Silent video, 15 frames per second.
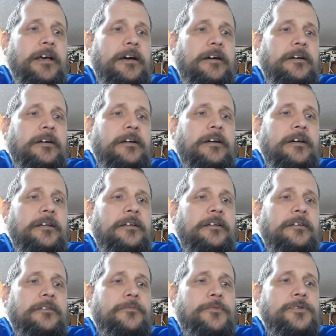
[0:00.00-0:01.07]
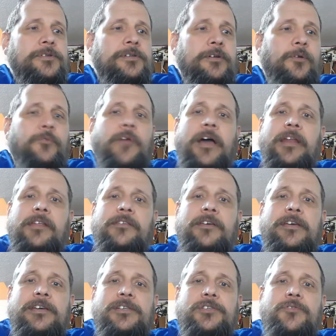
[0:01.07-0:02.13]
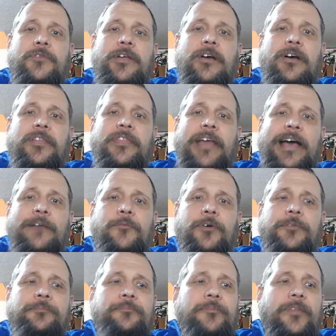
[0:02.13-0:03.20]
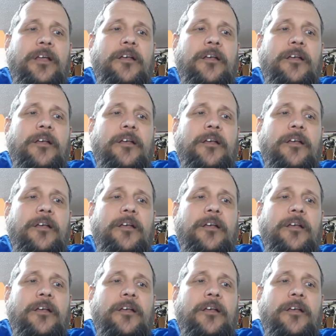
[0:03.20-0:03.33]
We're still writing the history on that one,